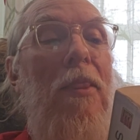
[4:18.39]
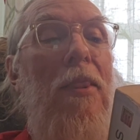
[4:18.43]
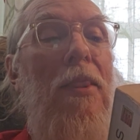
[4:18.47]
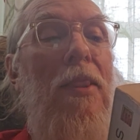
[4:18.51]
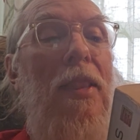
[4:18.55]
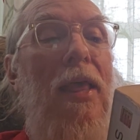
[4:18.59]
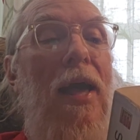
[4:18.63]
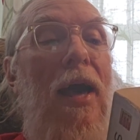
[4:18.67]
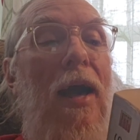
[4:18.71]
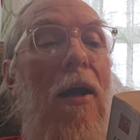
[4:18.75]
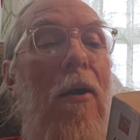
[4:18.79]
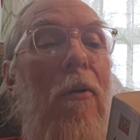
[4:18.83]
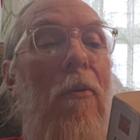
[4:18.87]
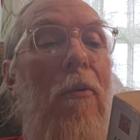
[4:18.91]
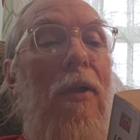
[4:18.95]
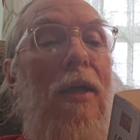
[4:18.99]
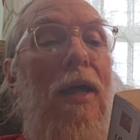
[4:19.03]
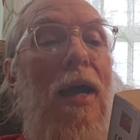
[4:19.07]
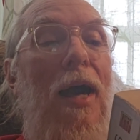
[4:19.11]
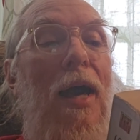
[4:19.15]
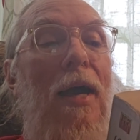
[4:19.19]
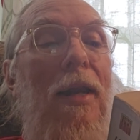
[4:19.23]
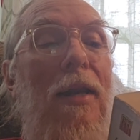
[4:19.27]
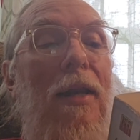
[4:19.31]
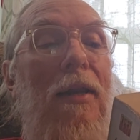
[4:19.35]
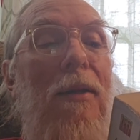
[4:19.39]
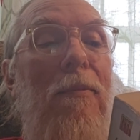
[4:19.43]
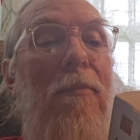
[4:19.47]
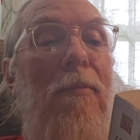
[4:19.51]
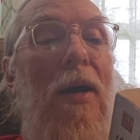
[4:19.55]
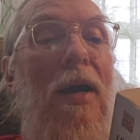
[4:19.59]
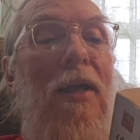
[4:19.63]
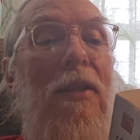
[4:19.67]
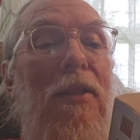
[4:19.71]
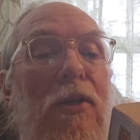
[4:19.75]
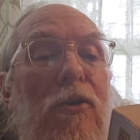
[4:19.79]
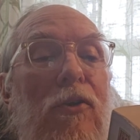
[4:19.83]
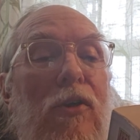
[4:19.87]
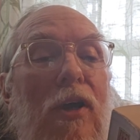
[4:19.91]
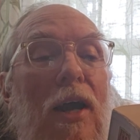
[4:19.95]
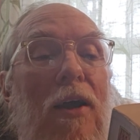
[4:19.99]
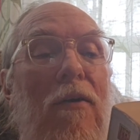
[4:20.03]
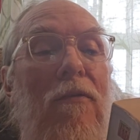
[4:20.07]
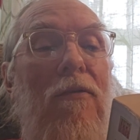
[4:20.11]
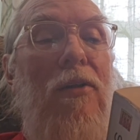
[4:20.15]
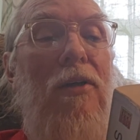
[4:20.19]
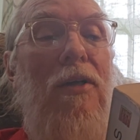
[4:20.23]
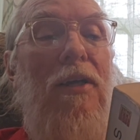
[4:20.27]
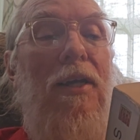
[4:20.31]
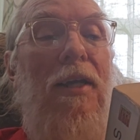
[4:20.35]
Now, guided by the
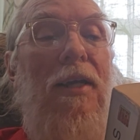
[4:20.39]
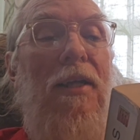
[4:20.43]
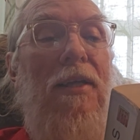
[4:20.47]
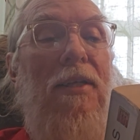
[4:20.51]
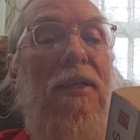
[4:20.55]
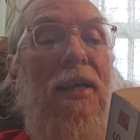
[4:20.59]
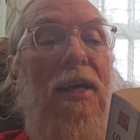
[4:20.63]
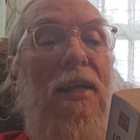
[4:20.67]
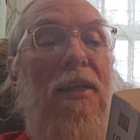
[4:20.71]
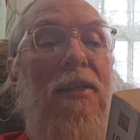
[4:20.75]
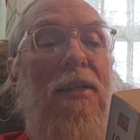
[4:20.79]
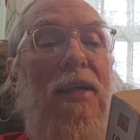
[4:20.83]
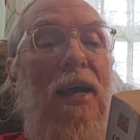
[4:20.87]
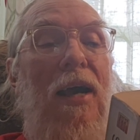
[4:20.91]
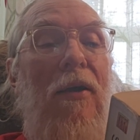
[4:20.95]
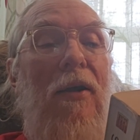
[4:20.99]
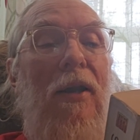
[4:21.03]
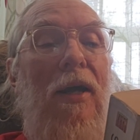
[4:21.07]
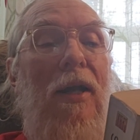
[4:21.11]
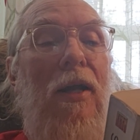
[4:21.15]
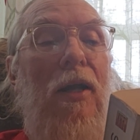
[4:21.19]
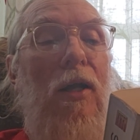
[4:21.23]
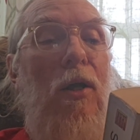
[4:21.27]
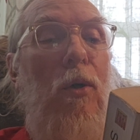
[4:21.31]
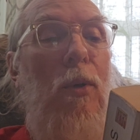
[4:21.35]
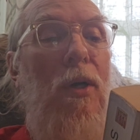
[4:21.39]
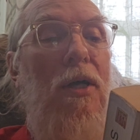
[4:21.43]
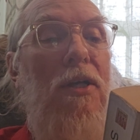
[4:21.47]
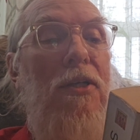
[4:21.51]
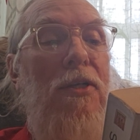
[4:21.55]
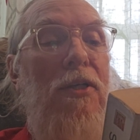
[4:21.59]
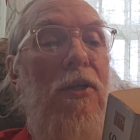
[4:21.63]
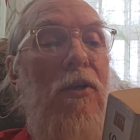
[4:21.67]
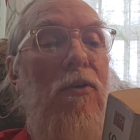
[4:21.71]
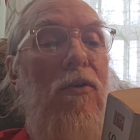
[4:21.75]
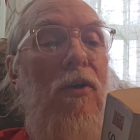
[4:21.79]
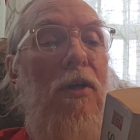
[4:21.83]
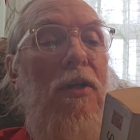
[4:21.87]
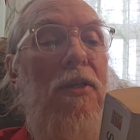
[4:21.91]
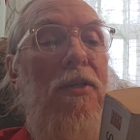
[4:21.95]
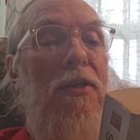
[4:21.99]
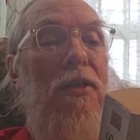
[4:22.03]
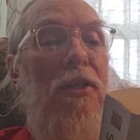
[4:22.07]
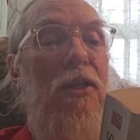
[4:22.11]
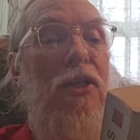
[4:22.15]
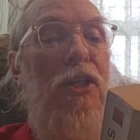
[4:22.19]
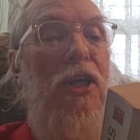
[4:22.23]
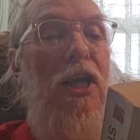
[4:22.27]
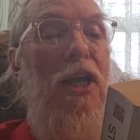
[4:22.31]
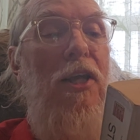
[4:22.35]
traveler, he sets out on a quest across
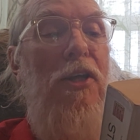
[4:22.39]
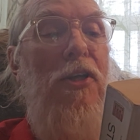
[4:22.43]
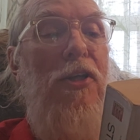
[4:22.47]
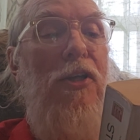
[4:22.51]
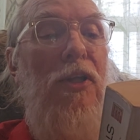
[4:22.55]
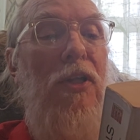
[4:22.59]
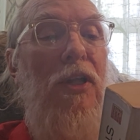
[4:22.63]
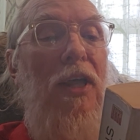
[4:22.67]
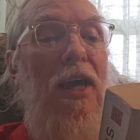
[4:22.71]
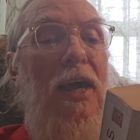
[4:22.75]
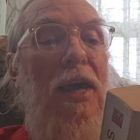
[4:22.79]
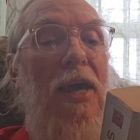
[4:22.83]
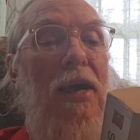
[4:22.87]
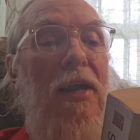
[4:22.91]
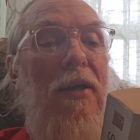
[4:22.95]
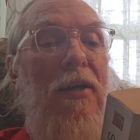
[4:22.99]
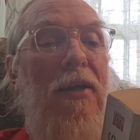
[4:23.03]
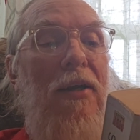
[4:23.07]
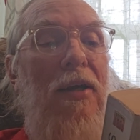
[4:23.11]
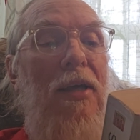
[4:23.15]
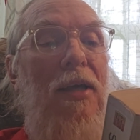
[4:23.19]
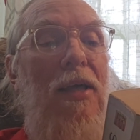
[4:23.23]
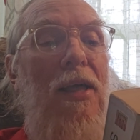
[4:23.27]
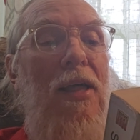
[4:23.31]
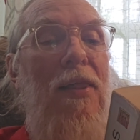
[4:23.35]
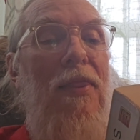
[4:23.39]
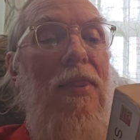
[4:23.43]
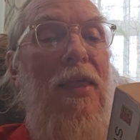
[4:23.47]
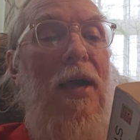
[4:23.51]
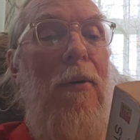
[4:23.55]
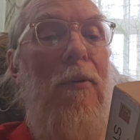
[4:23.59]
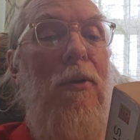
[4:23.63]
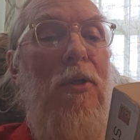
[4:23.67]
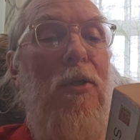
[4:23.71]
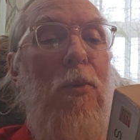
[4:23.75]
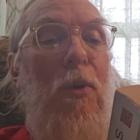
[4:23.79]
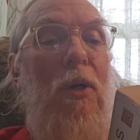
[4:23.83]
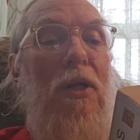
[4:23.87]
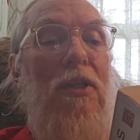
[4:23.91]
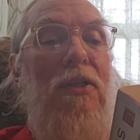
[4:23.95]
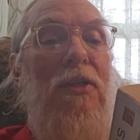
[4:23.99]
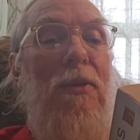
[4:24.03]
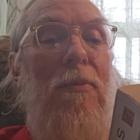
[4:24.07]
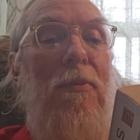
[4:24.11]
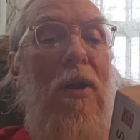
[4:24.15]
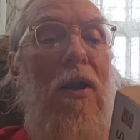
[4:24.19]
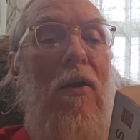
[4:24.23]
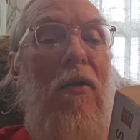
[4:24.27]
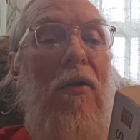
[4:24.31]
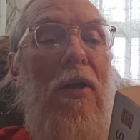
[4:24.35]
the changed land that was once
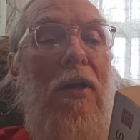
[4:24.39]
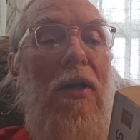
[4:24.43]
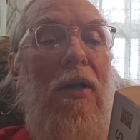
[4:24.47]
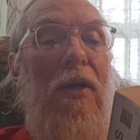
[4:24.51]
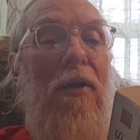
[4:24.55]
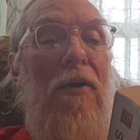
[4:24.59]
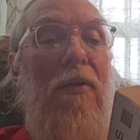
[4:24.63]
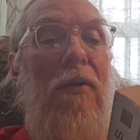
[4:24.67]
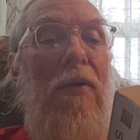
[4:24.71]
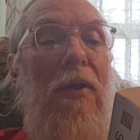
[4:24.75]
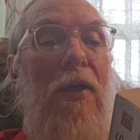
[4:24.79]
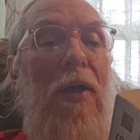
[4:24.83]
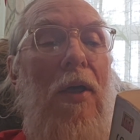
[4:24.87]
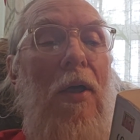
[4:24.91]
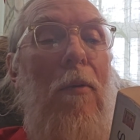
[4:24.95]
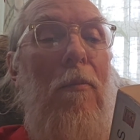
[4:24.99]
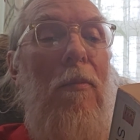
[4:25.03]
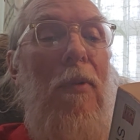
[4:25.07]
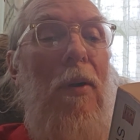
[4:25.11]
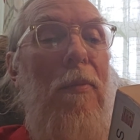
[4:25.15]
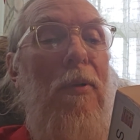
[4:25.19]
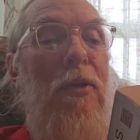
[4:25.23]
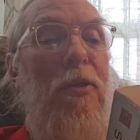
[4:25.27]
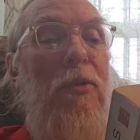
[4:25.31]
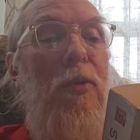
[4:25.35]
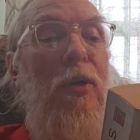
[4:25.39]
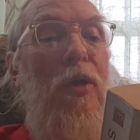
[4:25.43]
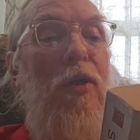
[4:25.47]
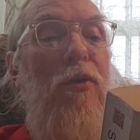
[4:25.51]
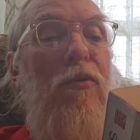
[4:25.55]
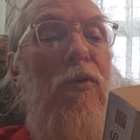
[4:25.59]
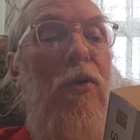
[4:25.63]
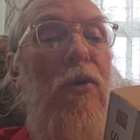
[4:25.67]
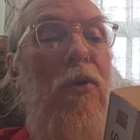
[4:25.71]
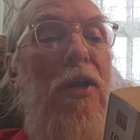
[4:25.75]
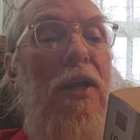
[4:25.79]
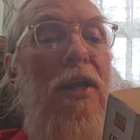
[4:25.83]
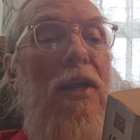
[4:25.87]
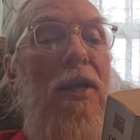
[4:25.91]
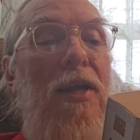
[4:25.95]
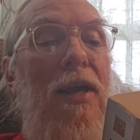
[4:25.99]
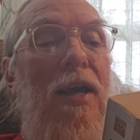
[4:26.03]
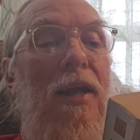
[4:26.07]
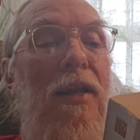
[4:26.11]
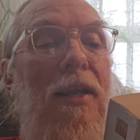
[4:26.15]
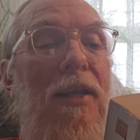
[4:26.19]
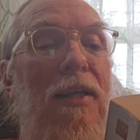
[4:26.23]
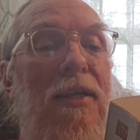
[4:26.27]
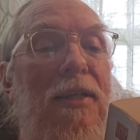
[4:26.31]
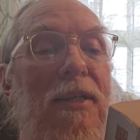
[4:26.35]
America. But between Rudy
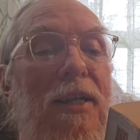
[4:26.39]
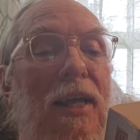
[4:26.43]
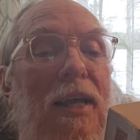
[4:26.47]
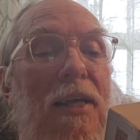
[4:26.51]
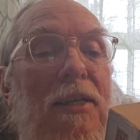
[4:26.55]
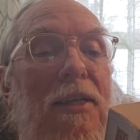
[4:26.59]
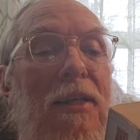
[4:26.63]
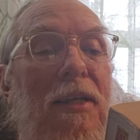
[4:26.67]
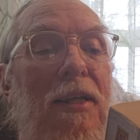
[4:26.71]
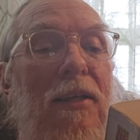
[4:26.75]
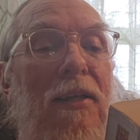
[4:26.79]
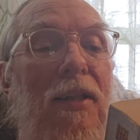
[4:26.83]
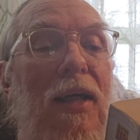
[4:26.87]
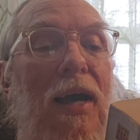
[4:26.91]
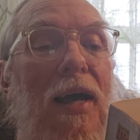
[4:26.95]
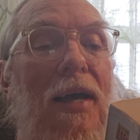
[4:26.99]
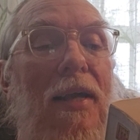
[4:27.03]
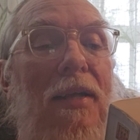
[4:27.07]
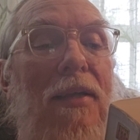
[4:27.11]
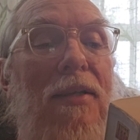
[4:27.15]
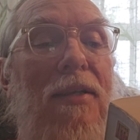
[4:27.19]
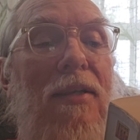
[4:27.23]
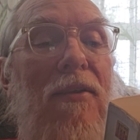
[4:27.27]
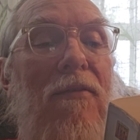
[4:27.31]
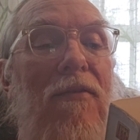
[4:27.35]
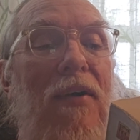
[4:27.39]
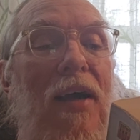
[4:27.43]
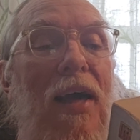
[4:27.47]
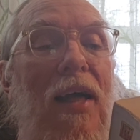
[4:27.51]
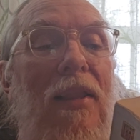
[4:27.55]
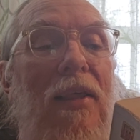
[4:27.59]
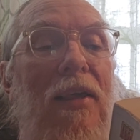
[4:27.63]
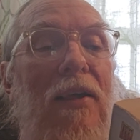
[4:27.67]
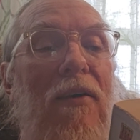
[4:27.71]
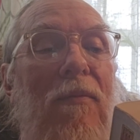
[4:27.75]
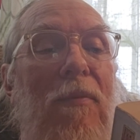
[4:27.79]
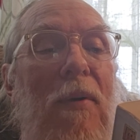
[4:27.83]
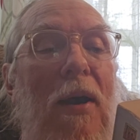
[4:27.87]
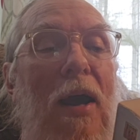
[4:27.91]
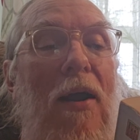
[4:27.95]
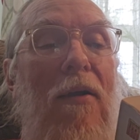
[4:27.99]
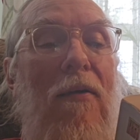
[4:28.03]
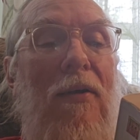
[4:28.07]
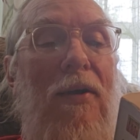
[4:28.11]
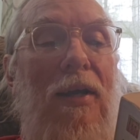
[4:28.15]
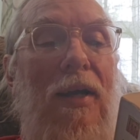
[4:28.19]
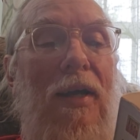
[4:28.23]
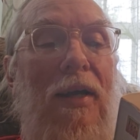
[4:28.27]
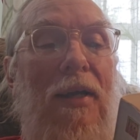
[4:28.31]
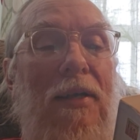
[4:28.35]
and his destiny lies the Valley of
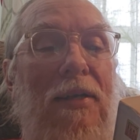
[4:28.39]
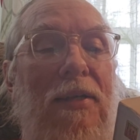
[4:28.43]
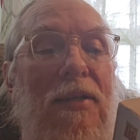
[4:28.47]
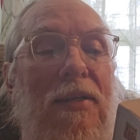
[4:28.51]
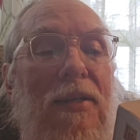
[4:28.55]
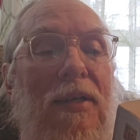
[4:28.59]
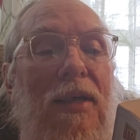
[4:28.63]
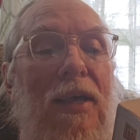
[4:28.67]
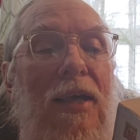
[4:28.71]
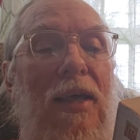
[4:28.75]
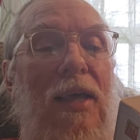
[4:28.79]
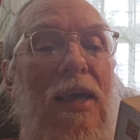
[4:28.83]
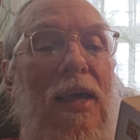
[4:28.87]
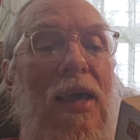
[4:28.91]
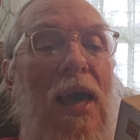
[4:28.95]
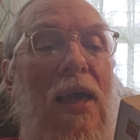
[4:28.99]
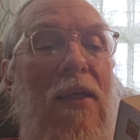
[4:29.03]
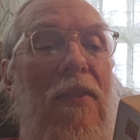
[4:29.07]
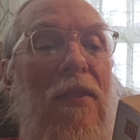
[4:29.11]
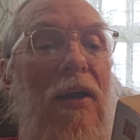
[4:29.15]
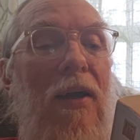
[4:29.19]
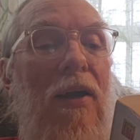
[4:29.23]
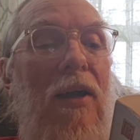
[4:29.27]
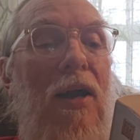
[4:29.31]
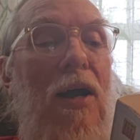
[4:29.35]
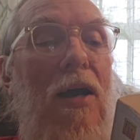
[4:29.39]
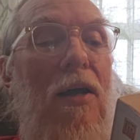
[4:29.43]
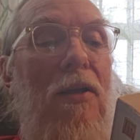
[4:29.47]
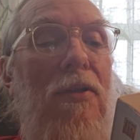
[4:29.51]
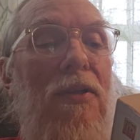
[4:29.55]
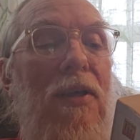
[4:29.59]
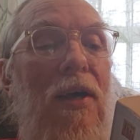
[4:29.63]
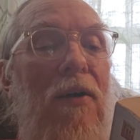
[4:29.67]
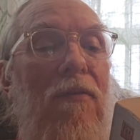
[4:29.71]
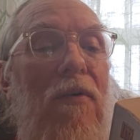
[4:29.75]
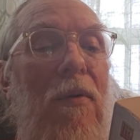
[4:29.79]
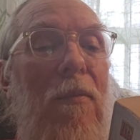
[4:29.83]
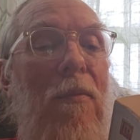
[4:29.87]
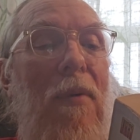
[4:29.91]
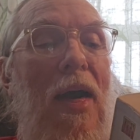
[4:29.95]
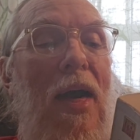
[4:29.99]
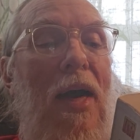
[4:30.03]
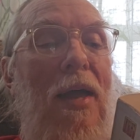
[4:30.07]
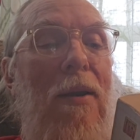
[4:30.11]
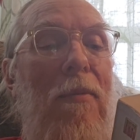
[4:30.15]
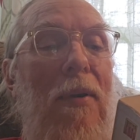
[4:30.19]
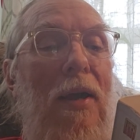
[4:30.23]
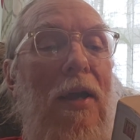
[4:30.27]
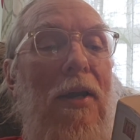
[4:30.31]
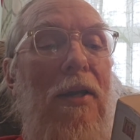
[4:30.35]
Paradise, and the cult of a
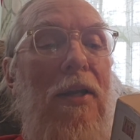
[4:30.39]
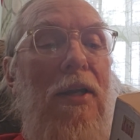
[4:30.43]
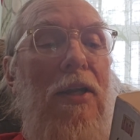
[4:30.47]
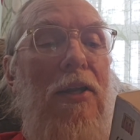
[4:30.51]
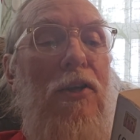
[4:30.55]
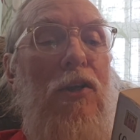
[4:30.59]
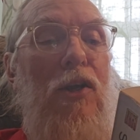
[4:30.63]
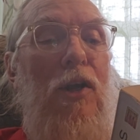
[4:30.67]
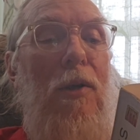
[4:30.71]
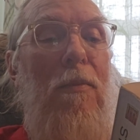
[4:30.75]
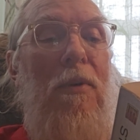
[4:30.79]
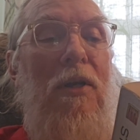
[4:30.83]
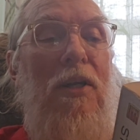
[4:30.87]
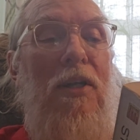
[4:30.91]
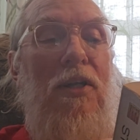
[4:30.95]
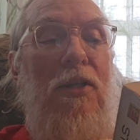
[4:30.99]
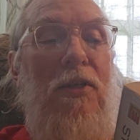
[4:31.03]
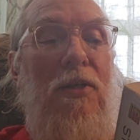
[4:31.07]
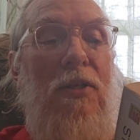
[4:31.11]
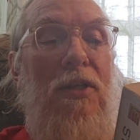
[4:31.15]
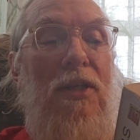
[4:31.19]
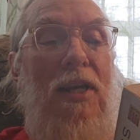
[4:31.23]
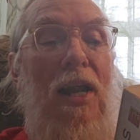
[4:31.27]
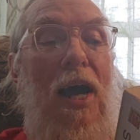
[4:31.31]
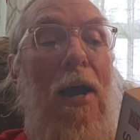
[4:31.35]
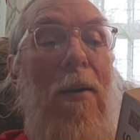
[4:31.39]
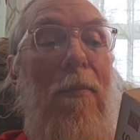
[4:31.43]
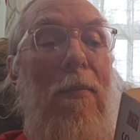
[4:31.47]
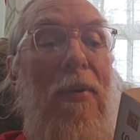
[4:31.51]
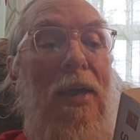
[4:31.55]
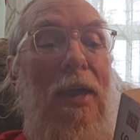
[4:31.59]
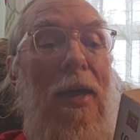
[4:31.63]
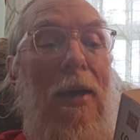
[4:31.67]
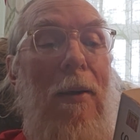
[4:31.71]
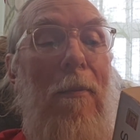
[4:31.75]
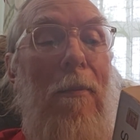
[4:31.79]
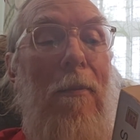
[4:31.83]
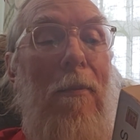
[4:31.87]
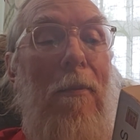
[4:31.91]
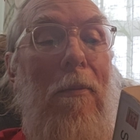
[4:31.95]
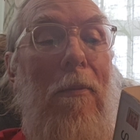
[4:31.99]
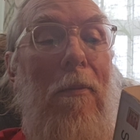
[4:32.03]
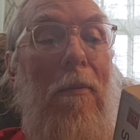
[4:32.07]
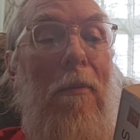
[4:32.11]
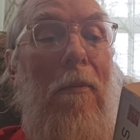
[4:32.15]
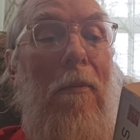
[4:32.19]
madman determined to stop him.